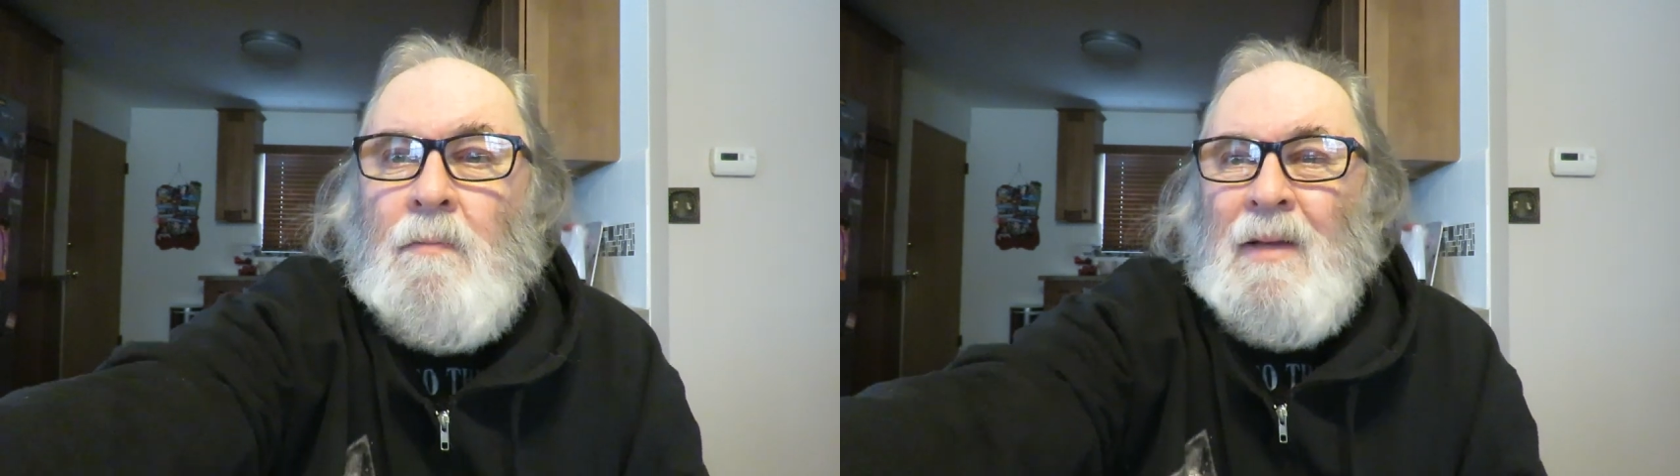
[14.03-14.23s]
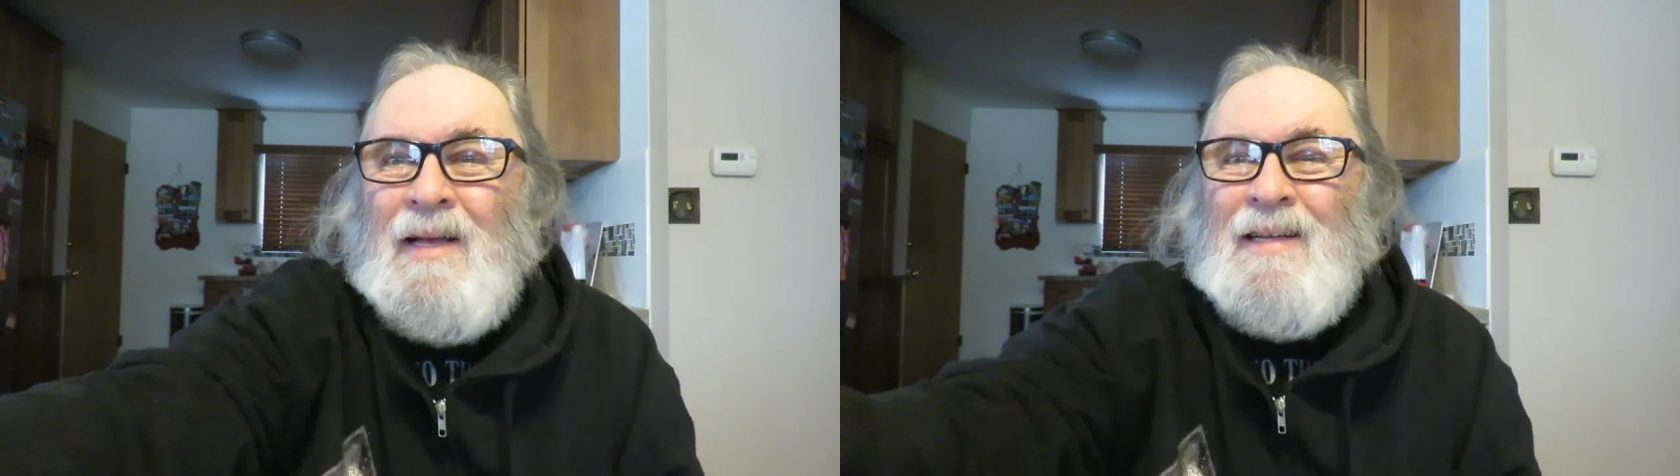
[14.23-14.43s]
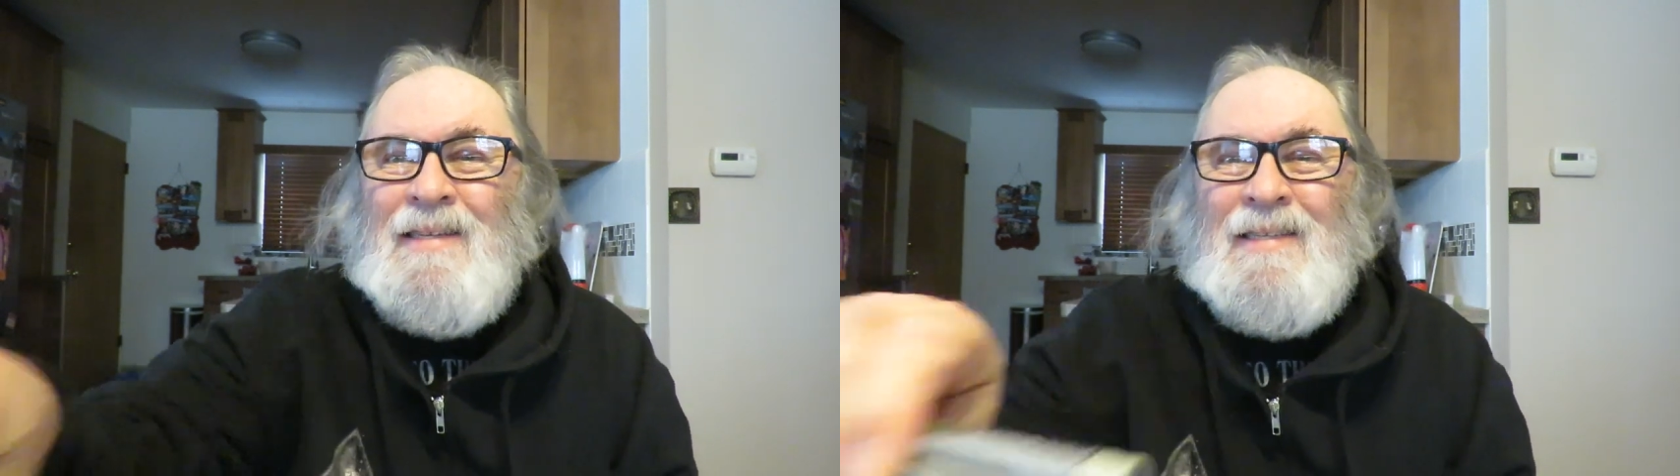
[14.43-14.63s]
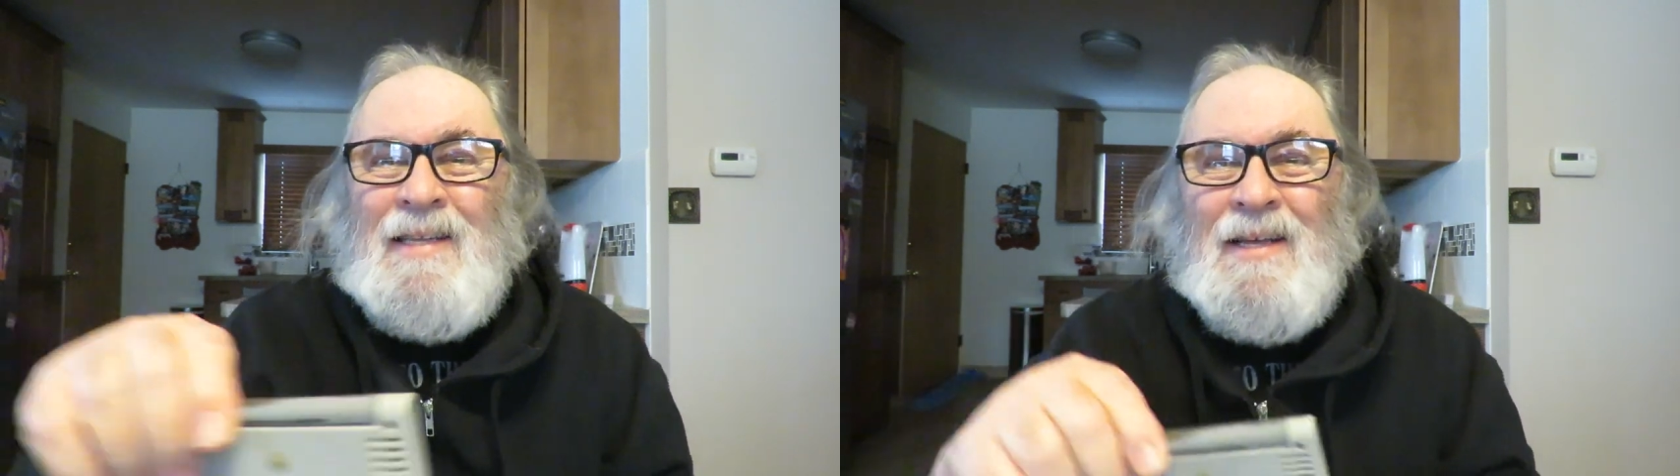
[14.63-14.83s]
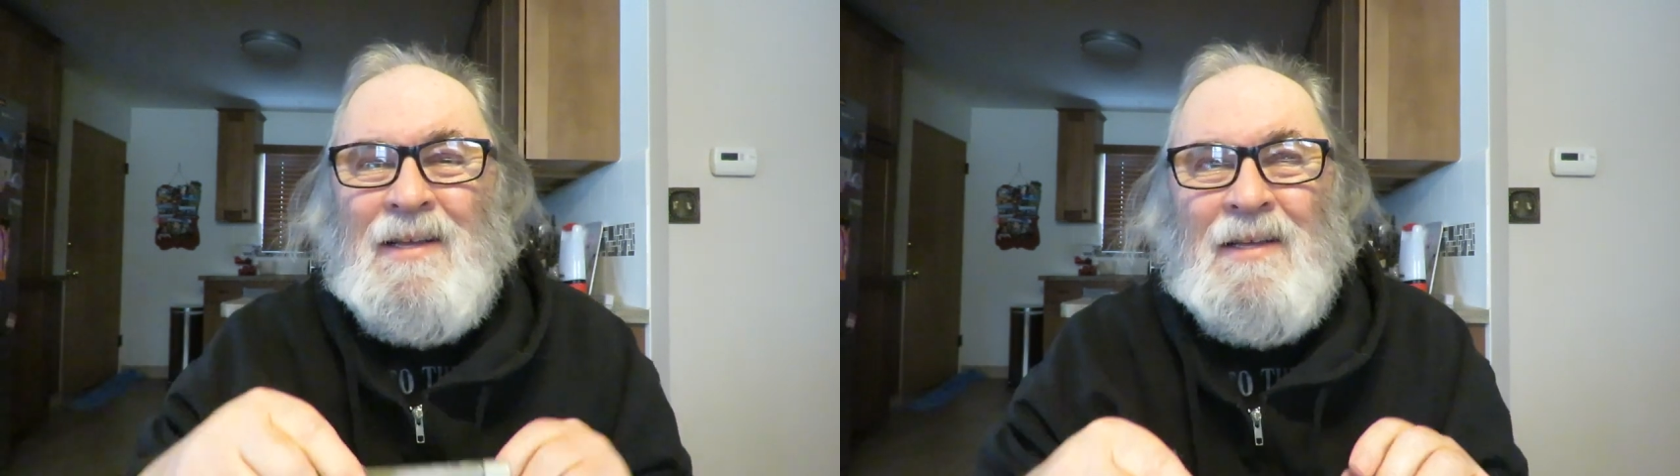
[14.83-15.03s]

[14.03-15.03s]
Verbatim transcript: because